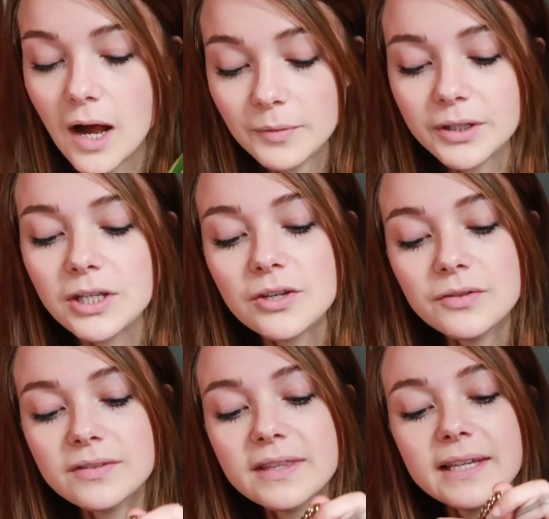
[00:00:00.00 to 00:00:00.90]
I'm gonna
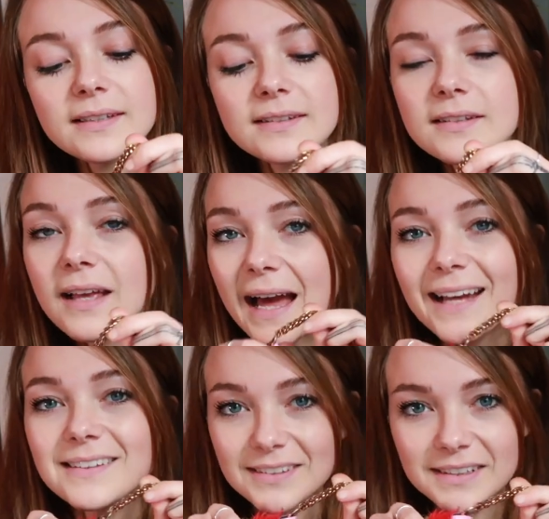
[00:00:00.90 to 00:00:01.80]
use this
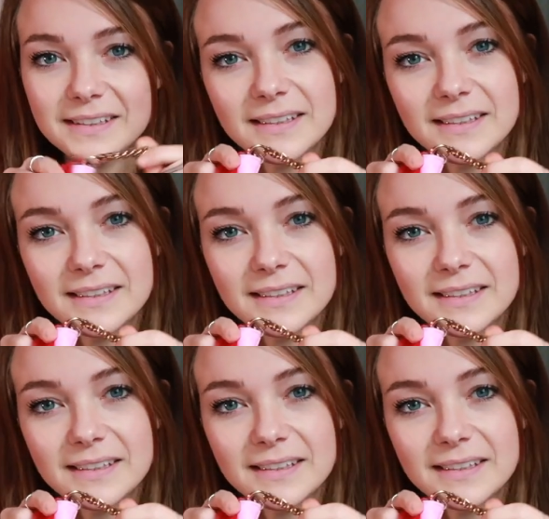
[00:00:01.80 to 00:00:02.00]
handle.